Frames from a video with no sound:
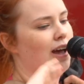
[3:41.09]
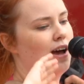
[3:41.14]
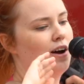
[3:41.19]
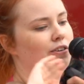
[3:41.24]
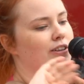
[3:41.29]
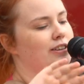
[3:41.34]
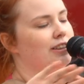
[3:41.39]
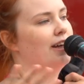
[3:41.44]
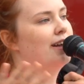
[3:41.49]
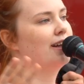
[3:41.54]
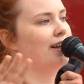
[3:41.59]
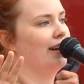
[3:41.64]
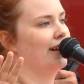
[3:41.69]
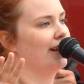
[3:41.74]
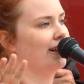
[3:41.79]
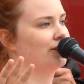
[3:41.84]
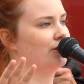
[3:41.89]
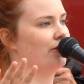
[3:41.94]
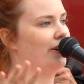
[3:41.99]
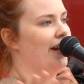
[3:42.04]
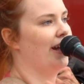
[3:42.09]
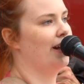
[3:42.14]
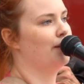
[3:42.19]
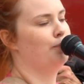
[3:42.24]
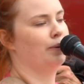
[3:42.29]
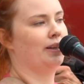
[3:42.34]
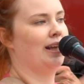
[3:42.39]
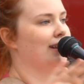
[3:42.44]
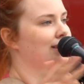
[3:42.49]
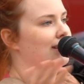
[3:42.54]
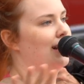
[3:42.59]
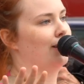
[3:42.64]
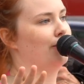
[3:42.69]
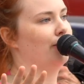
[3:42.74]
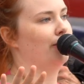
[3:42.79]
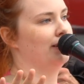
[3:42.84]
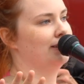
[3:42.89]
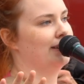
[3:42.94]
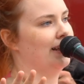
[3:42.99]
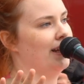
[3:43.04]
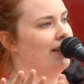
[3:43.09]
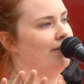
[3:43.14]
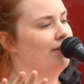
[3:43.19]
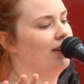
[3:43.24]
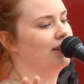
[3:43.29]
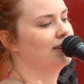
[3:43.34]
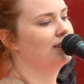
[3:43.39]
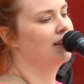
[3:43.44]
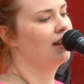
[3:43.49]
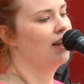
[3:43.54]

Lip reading: Recycling is great, but that's not going to save us.